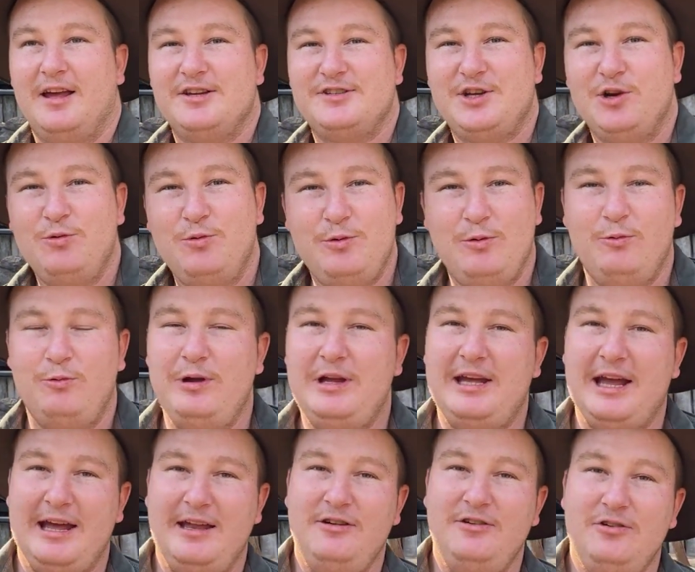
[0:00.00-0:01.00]
So we
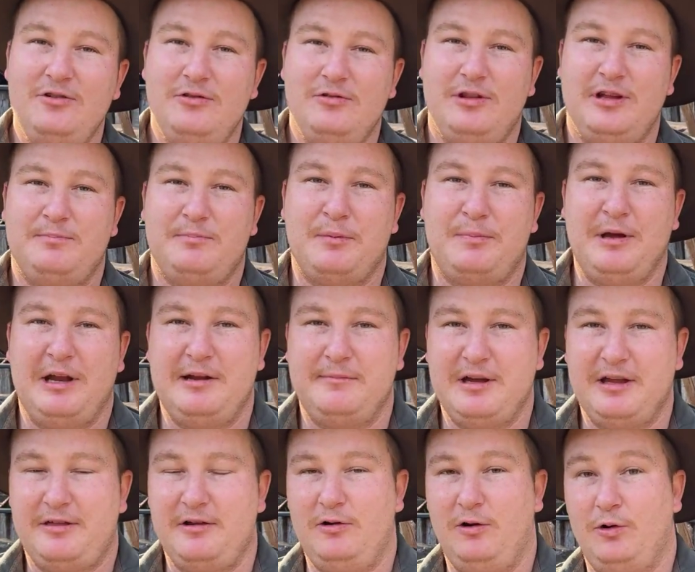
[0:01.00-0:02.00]
can do the pipetting
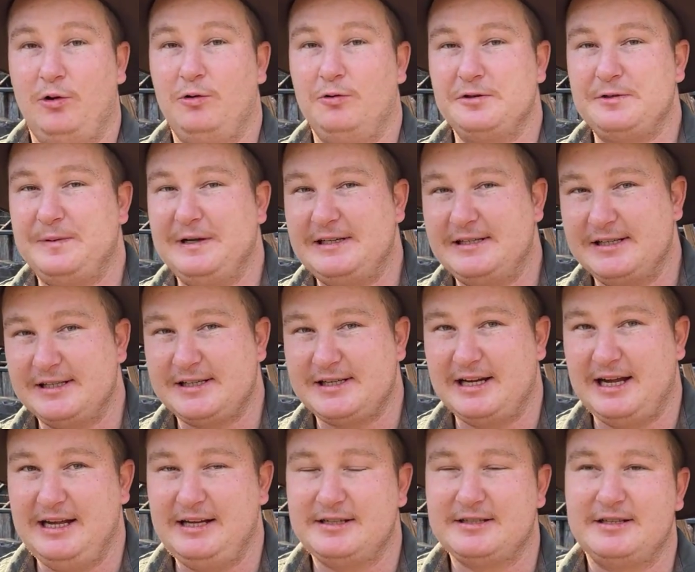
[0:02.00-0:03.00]
method on all species of
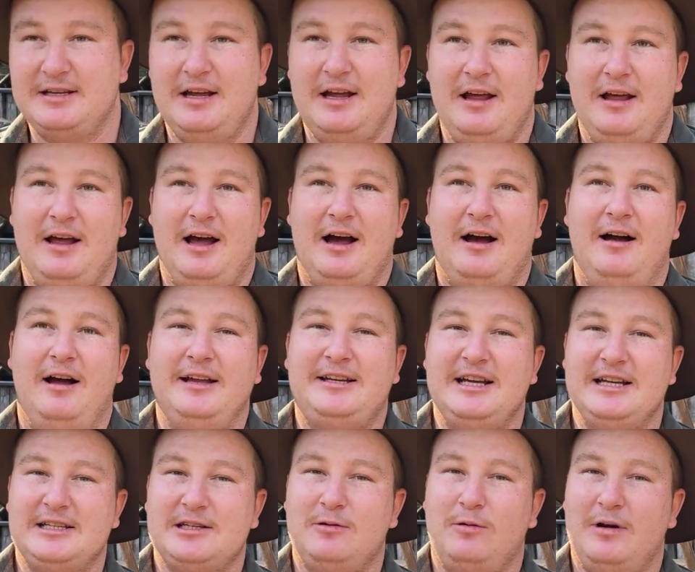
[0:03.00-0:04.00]
snakes. Uh, it
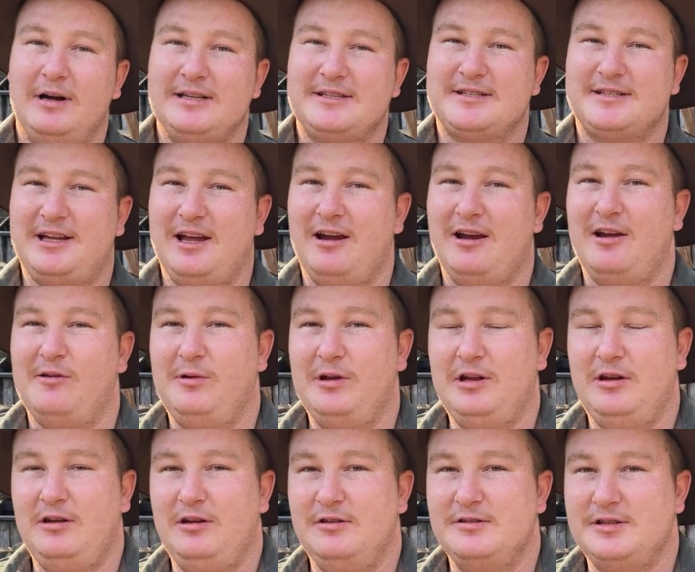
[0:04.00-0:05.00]
gets quite scary when
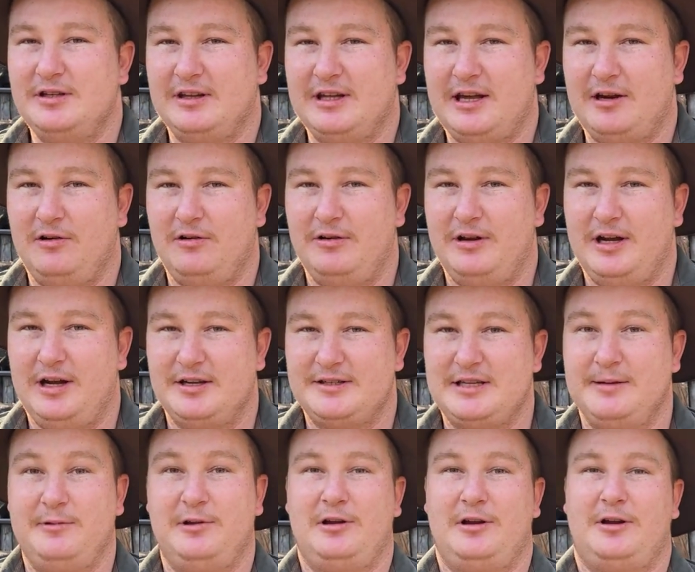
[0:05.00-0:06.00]
you're using that on uh,
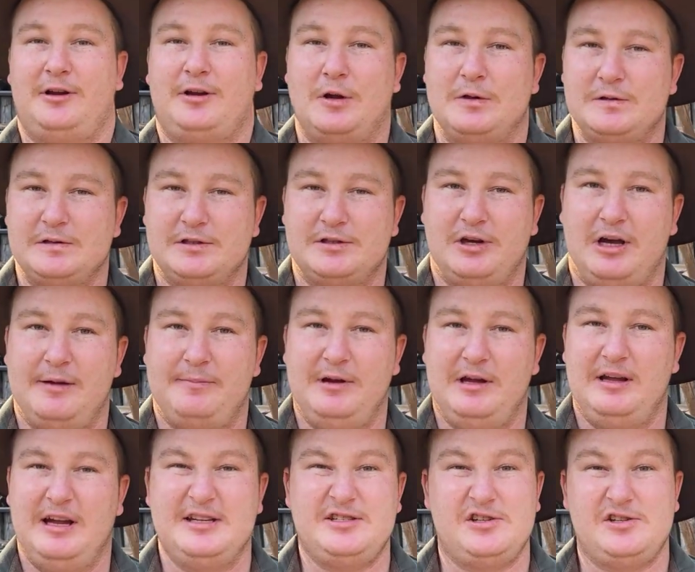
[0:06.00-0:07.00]
something like a coastal
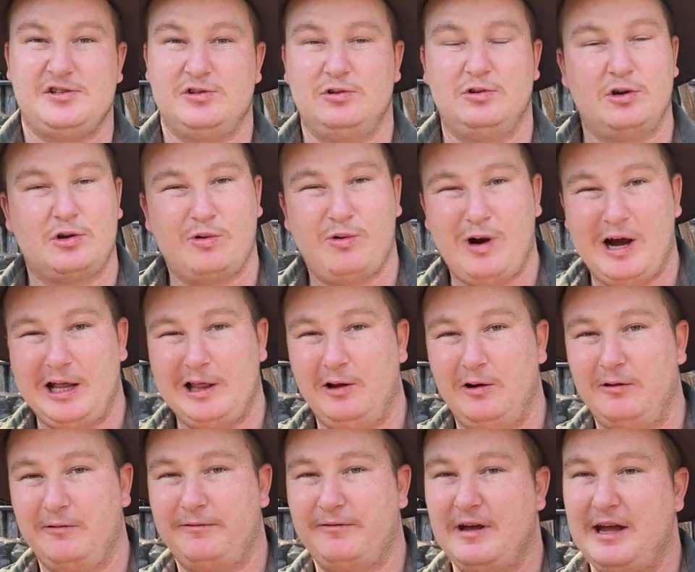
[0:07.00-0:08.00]
taipan. As you saw, quite
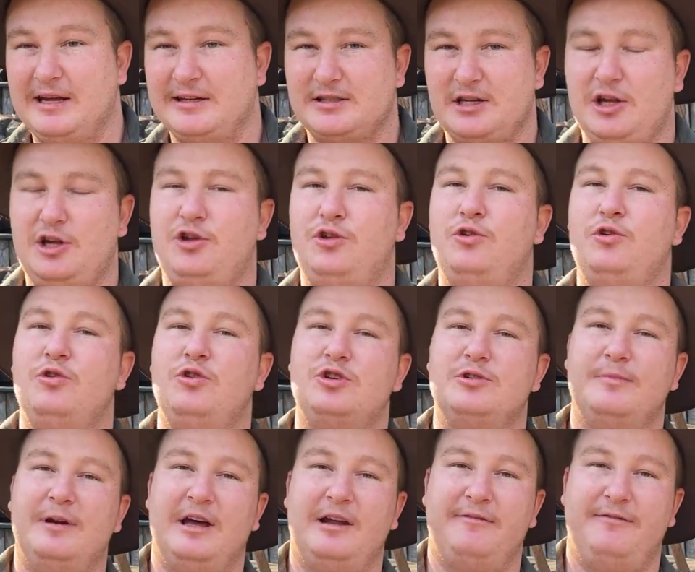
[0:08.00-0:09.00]
long fangs, a huge
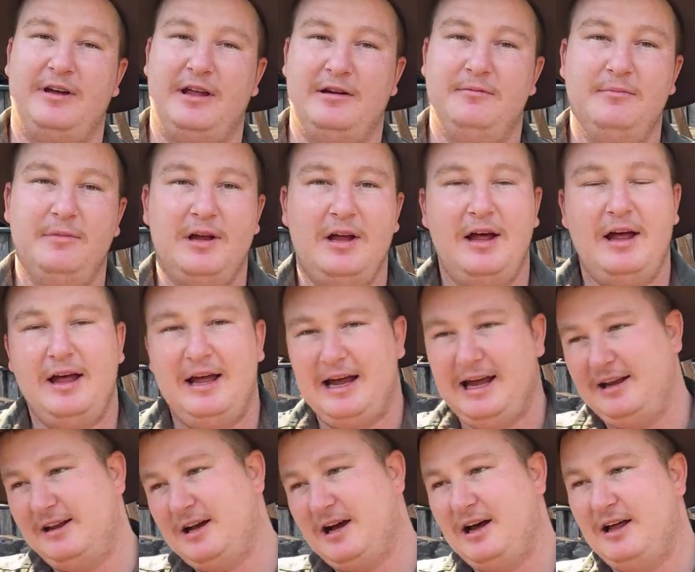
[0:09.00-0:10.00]
amount of venom,
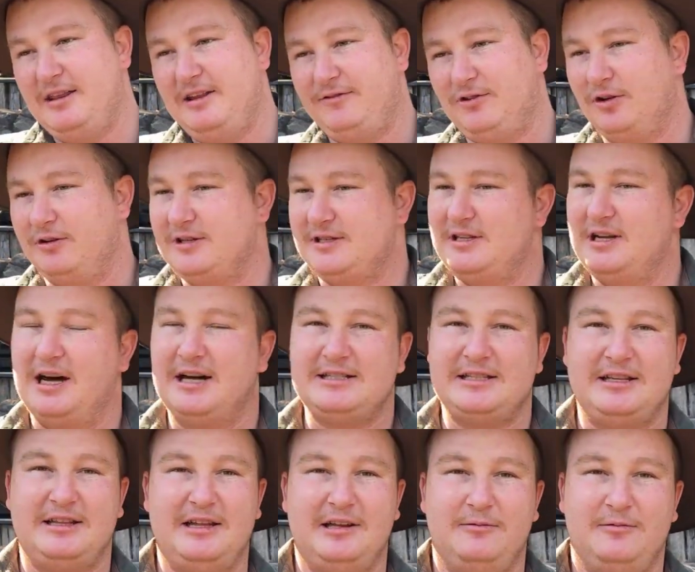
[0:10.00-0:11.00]
and uh, they've got this
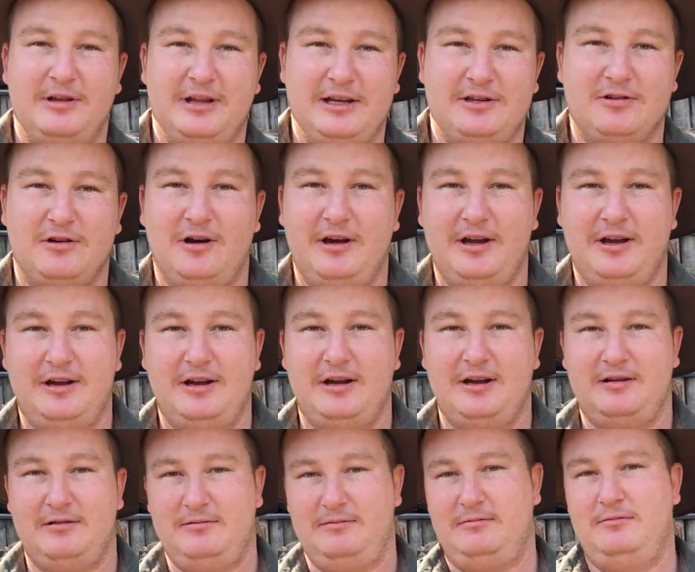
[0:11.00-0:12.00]
nasty thing where they try and
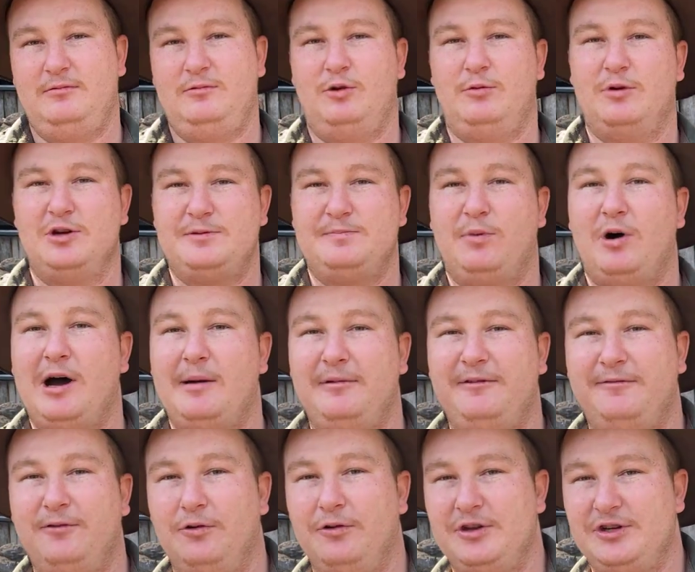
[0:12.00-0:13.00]
uh, almost bite
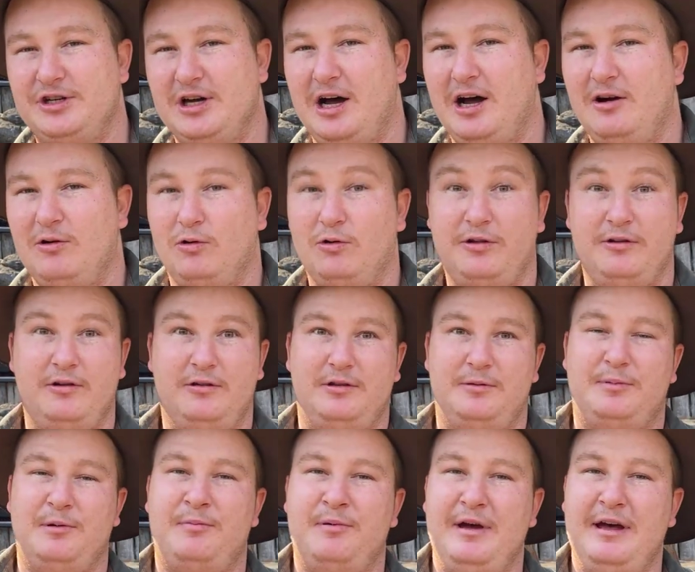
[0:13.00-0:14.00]
before the jar or the,
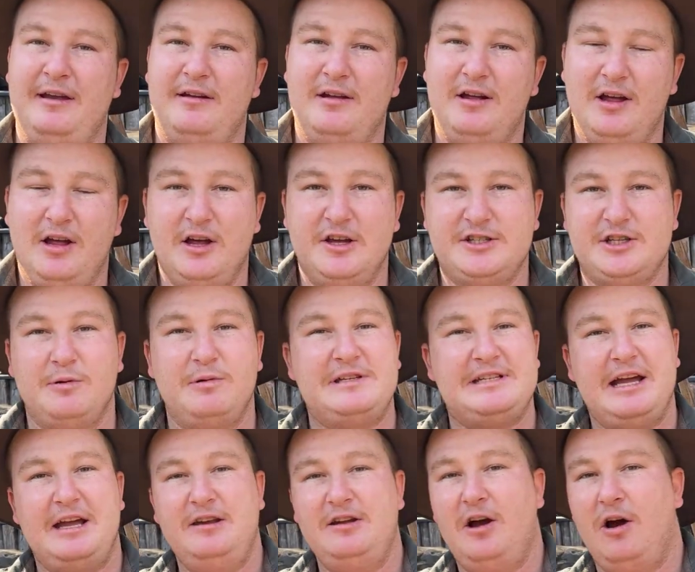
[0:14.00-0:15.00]
the pipette. So we
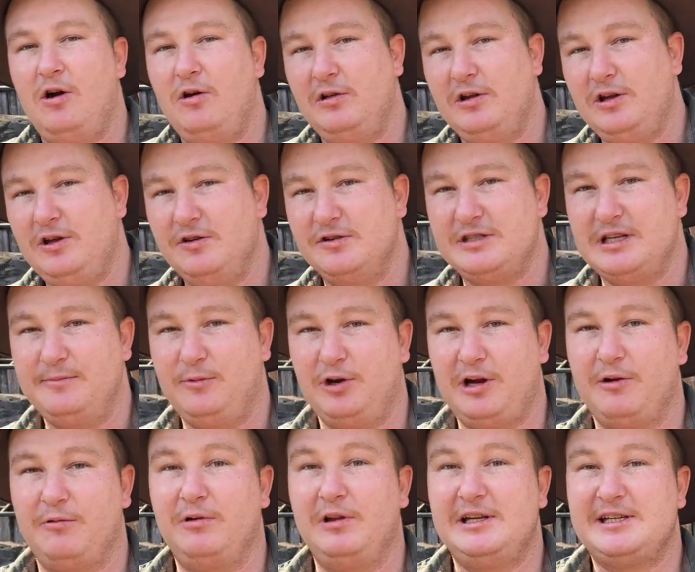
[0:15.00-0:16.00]
tend to only use them on
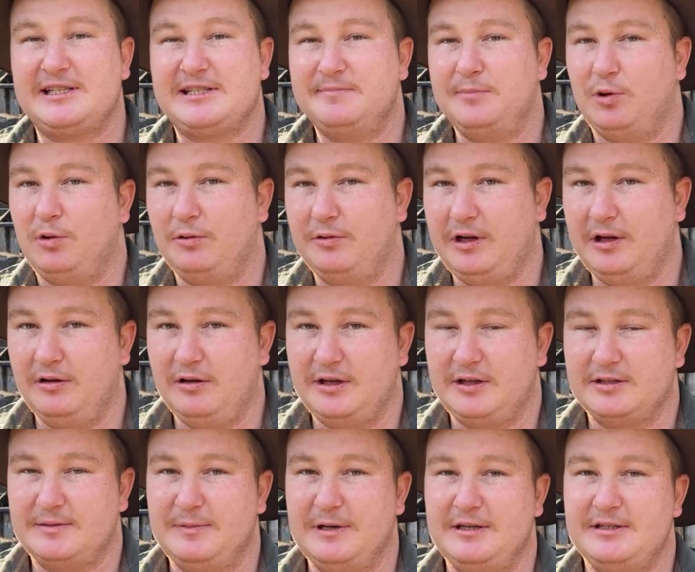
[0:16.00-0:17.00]
our really small
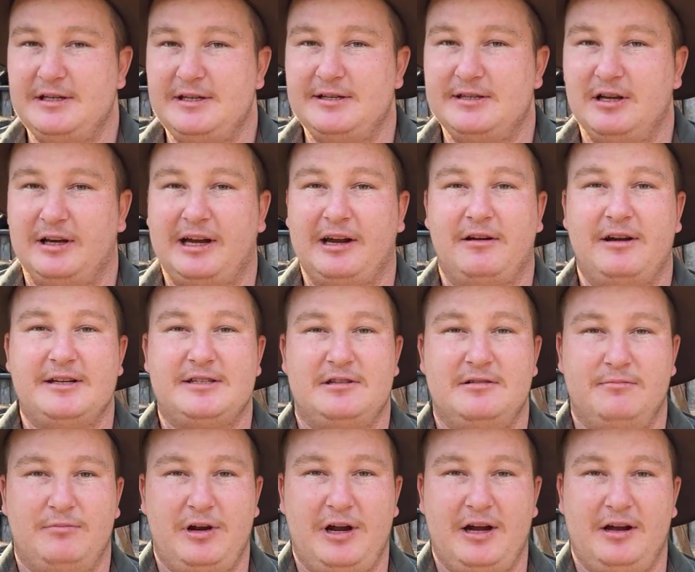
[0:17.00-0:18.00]
yielding species, like our
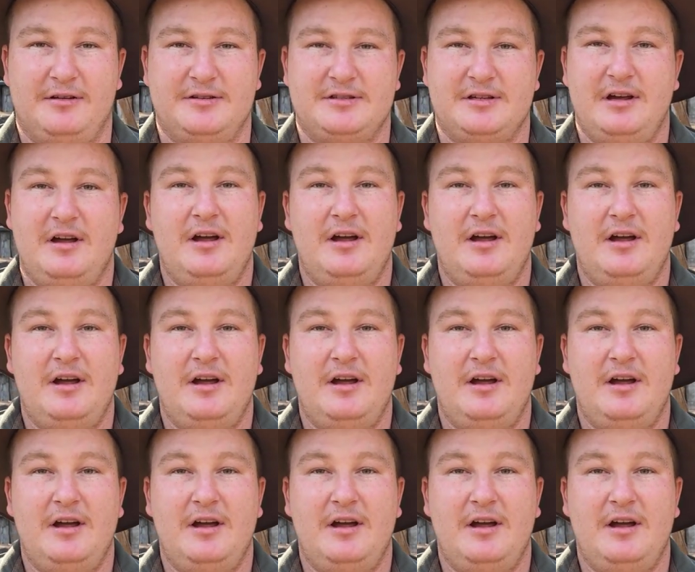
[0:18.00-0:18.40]
eastern browns.